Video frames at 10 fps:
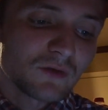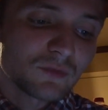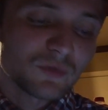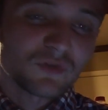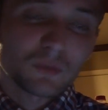
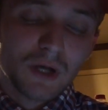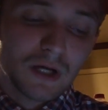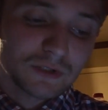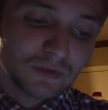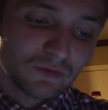from a
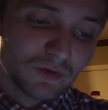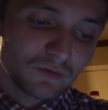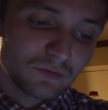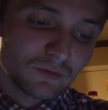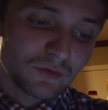subconscious
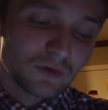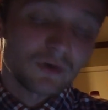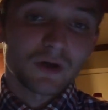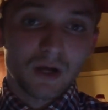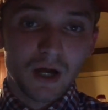level or
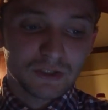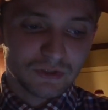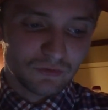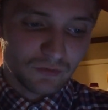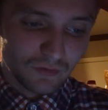a
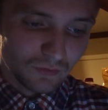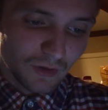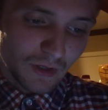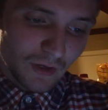conscious level.